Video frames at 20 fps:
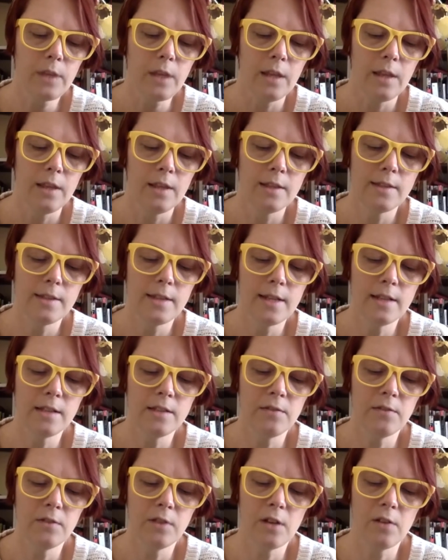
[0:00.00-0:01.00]
This sense
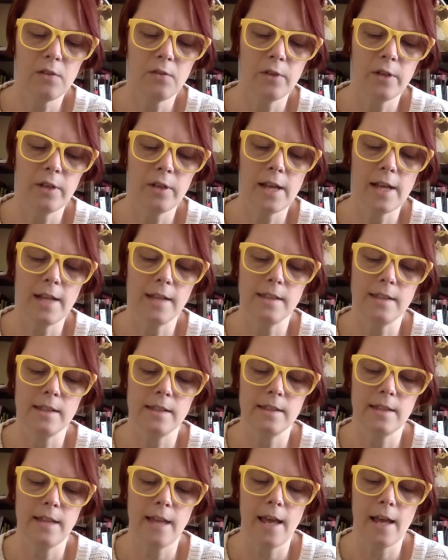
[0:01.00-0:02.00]
of love
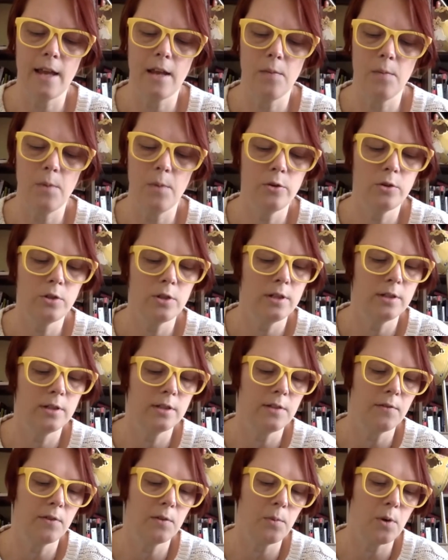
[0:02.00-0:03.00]
realizes that emotions
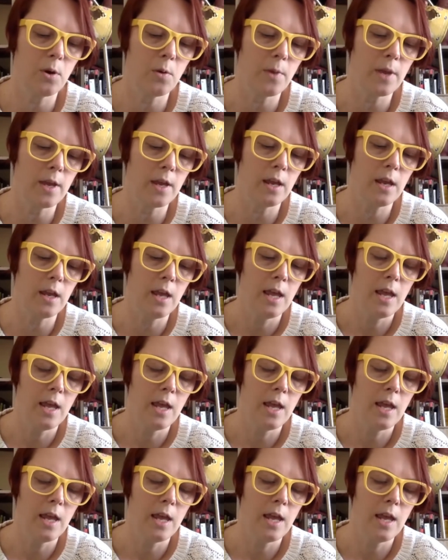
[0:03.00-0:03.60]
of the moment